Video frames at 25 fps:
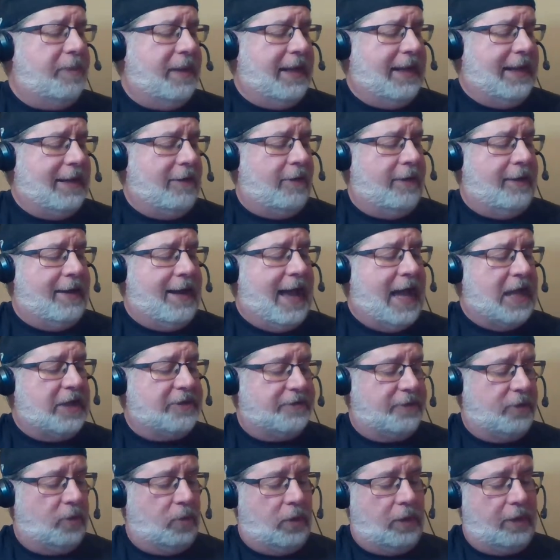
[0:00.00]
being here in
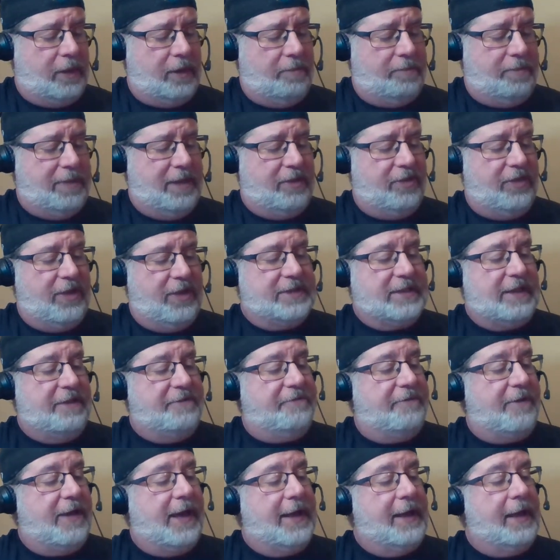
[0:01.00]
Nashville, one of the big things
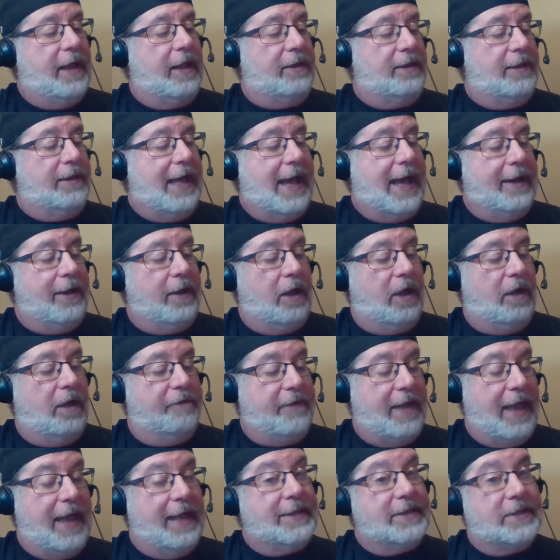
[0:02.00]
I find a lot
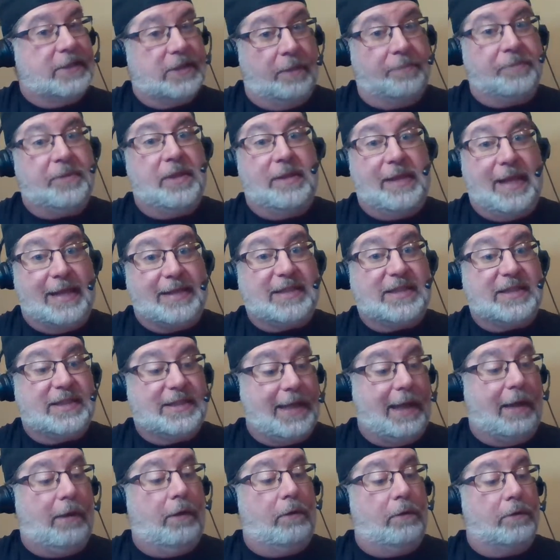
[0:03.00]
of, and something that
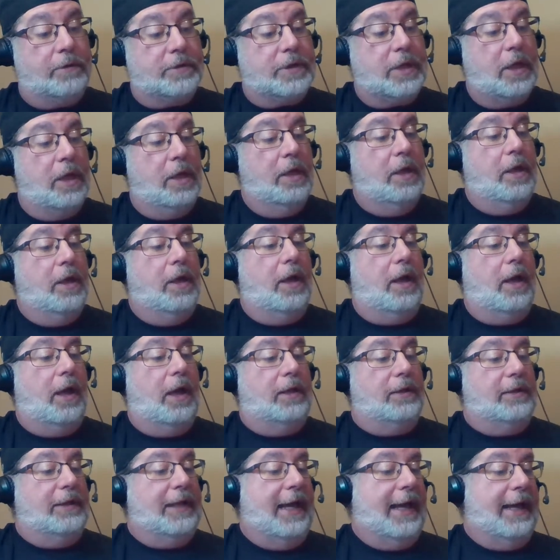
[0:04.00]
sells
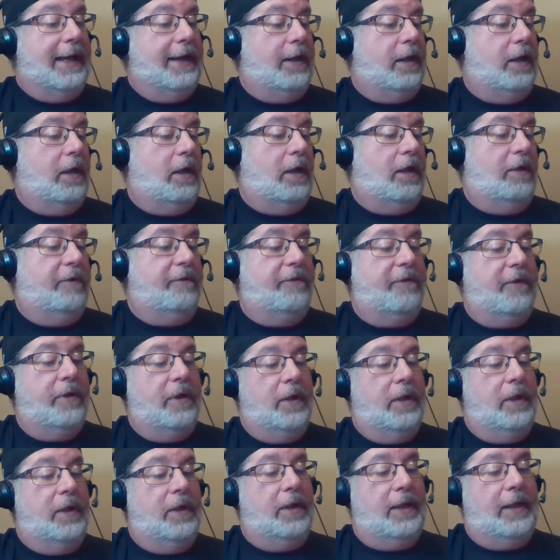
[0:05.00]
a lot of,
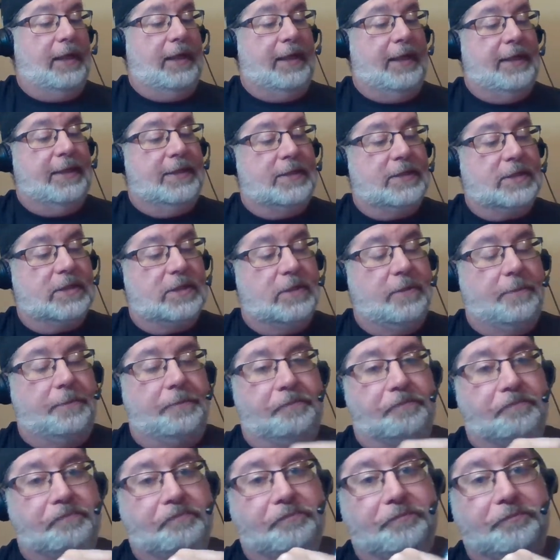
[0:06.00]
is
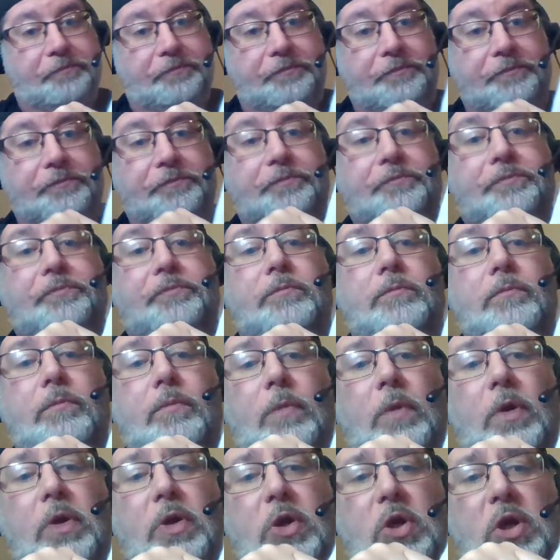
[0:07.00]

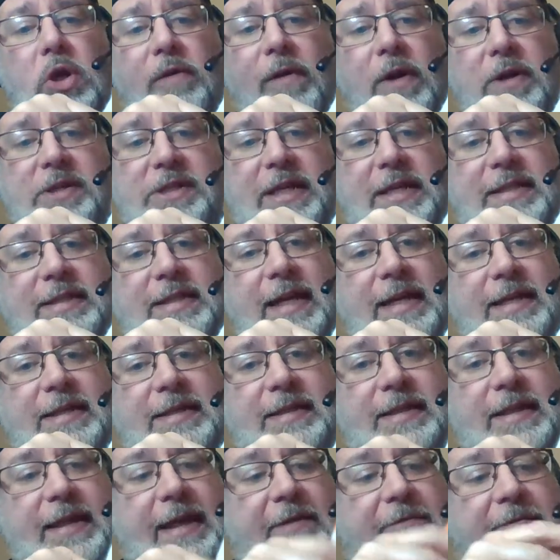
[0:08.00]
University of
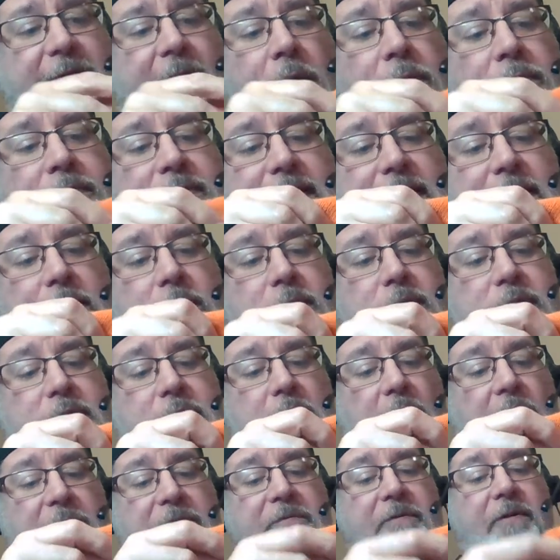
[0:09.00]
Tennessee volunteer
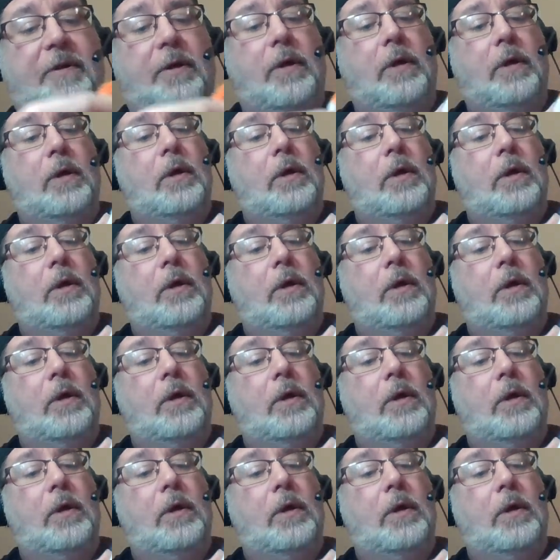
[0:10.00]
stuff.